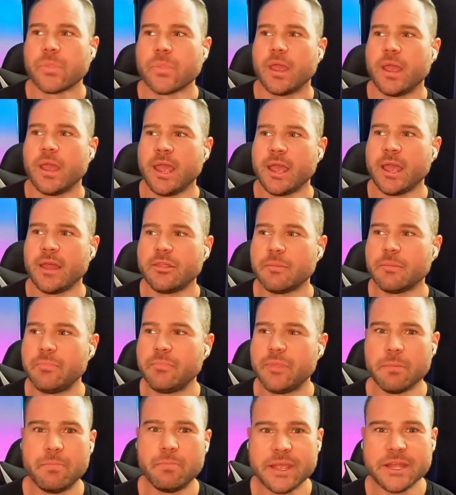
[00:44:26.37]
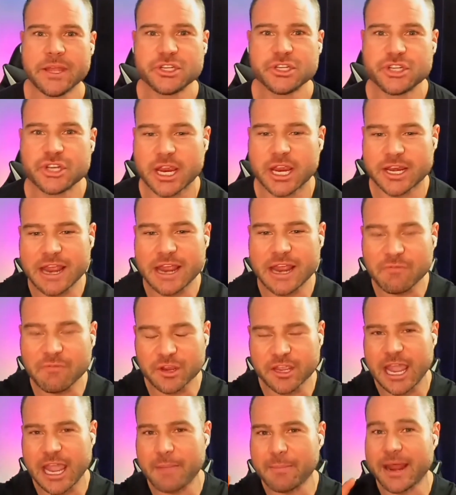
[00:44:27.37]
And the binge like never
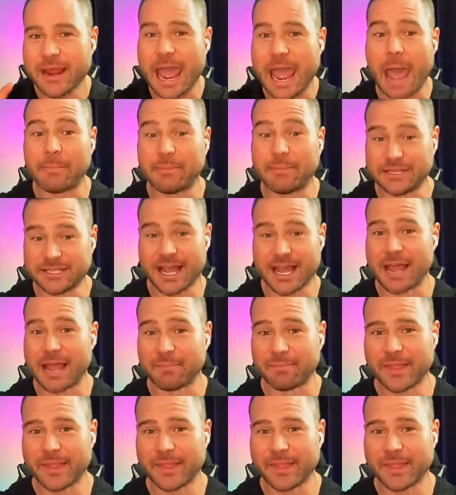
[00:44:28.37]
came at a happy time.